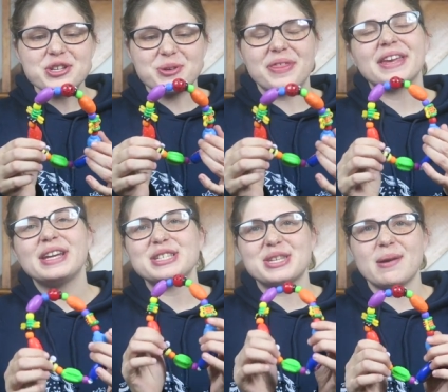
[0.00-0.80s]
So I think
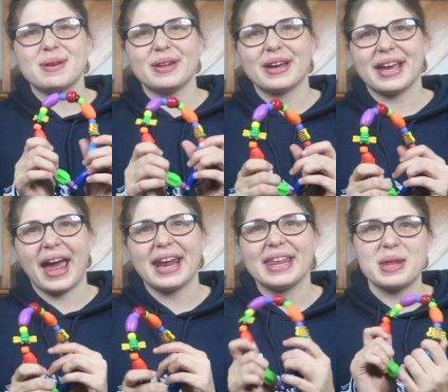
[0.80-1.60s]
he saw me looking
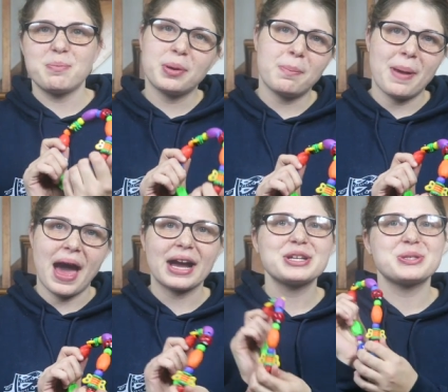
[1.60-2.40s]
at it and then put it
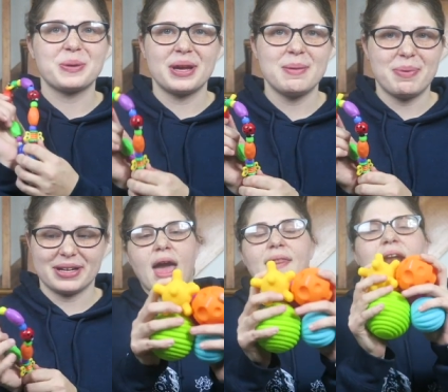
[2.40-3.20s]
back. So he
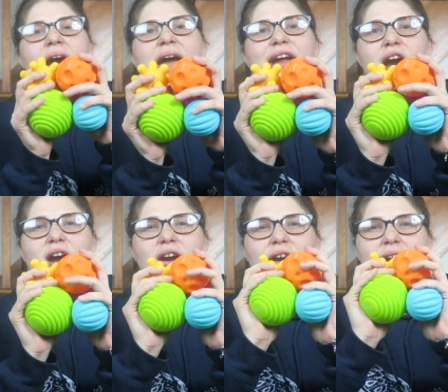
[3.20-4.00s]
picked. And then I
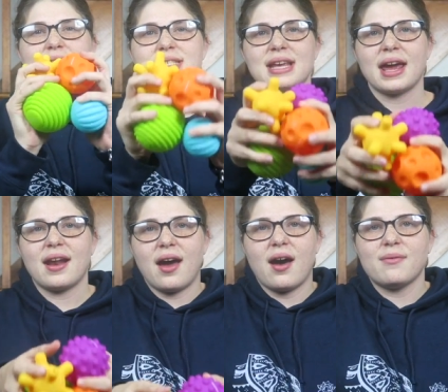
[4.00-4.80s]
got her a
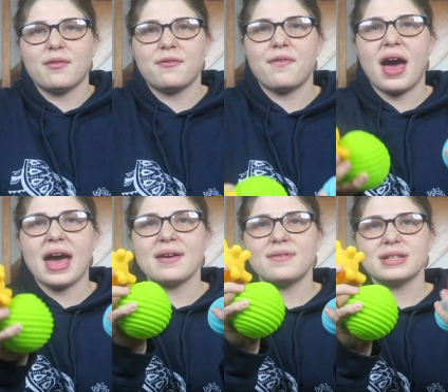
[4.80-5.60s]
set of
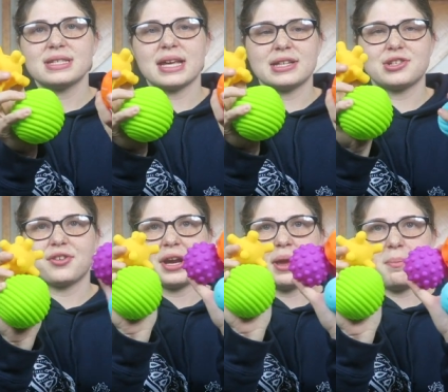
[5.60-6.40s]
five
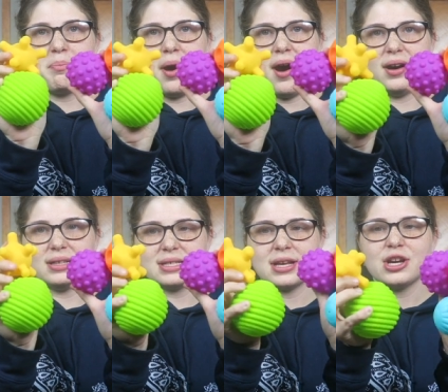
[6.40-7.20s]
sensory
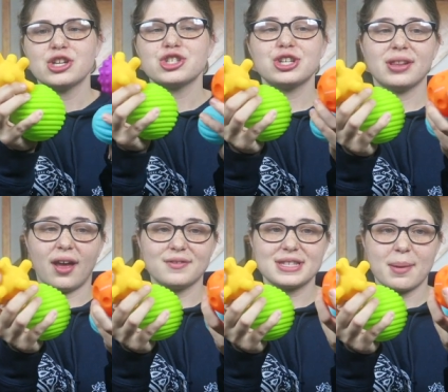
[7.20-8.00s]
balls. She
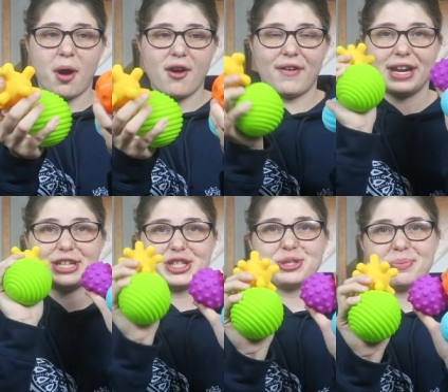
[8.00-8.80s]
loves them
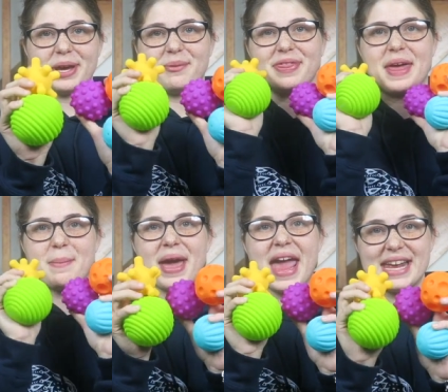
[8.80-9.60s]
already. She's played with
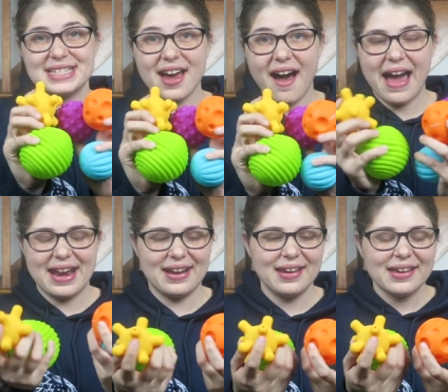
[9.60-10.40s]
them a
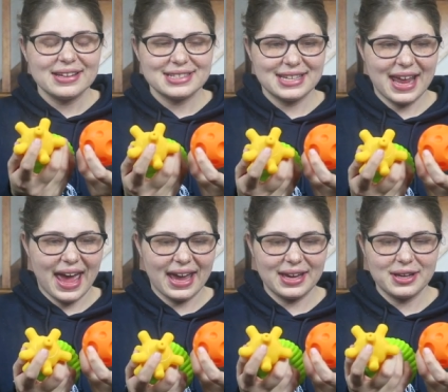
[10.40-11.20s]
ton
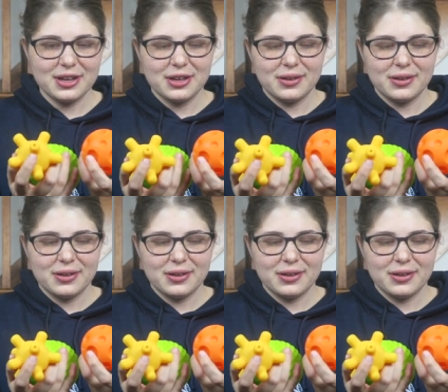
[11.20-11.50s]
today.